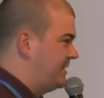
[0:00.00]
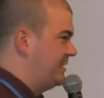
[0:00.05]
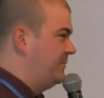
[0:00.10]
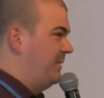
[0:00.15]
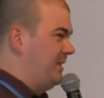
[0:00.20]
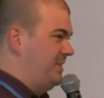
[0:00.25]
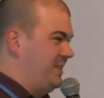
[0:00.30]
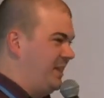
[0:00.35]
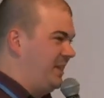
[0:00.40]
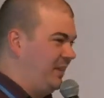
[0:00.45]

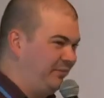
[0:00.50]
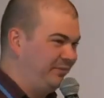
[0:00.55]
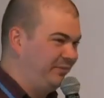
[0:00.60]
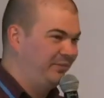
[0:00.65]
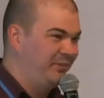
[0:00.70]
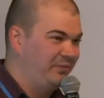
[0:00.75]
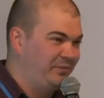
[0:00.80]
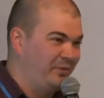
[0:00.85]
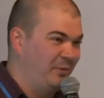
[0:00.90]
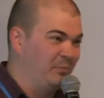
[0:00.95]
myself
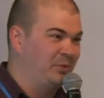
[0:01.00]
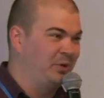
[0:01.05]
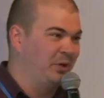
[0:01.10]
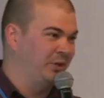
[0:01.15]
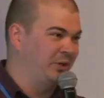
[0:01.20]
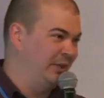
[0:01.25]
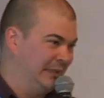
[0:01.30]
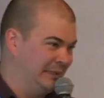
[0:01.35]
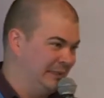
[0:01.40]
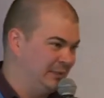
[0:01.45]
from God
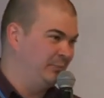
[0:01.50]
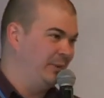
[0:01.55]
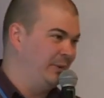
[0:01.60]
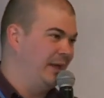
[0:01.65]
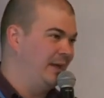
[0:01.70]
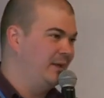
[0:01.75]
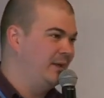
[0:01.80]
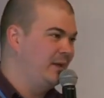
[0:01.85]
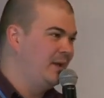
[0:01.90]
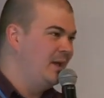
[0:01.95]
a little
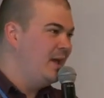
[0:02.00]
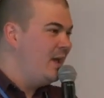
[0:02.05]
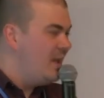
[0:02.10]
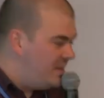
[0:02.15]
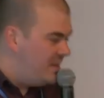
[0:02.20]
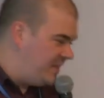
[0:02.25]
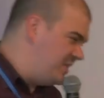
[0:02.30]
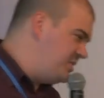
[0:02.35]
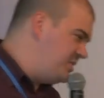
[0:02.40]
bit. There's